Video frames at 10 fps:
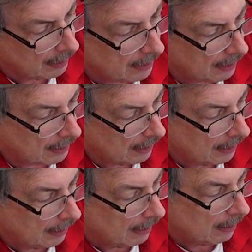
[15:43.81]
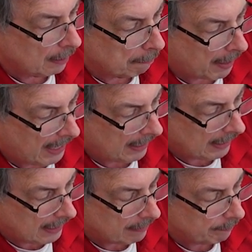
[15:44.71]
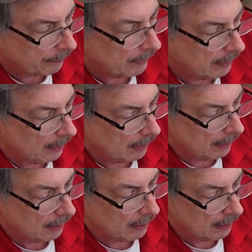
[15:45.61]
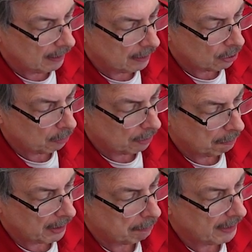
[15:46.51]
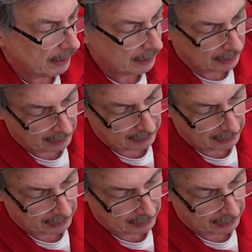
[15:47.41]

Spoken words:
that the body, this one might be